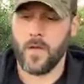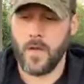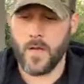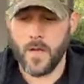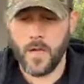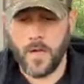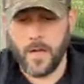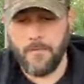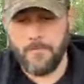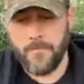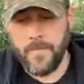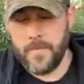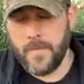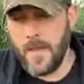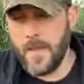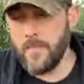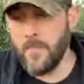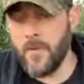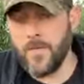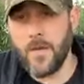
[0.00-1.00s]
Um,
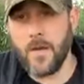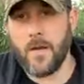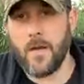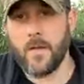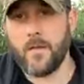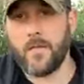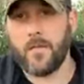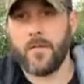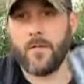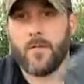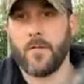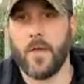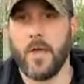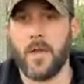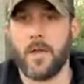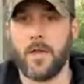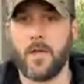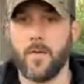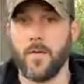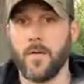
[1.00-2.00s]
then moving on to
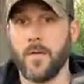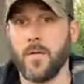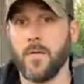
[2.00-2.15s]
like your